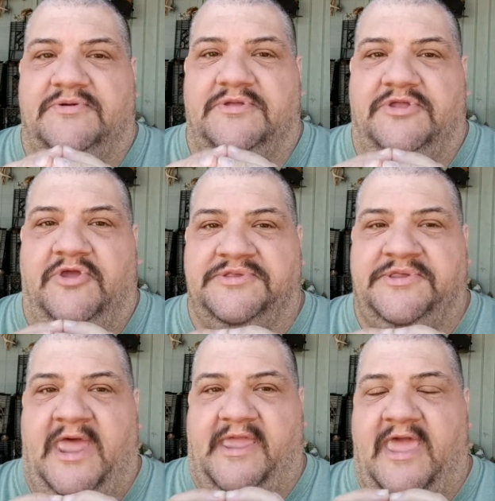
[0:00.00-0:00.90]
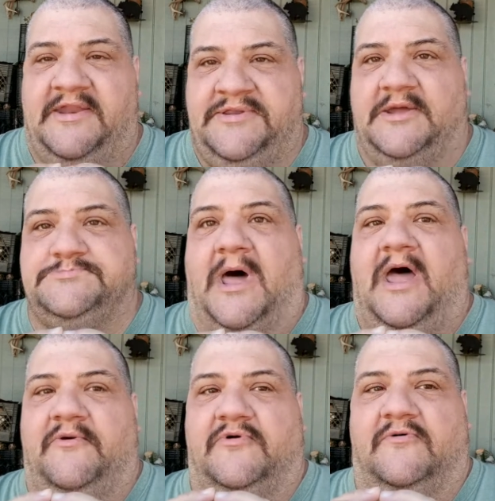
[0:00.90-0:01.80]
You can take
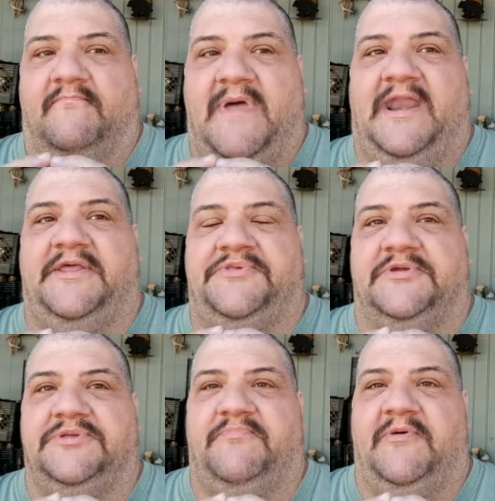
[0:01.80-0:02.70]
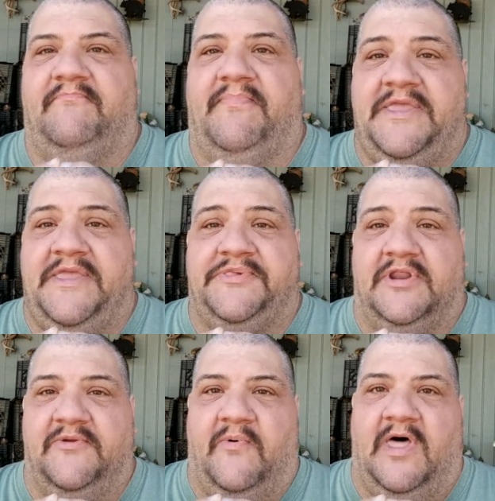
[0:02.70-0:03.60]
antiviral medicines, but
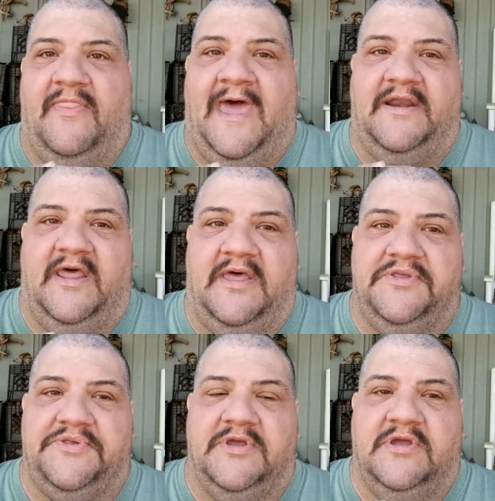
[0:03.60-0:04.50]
basically what that does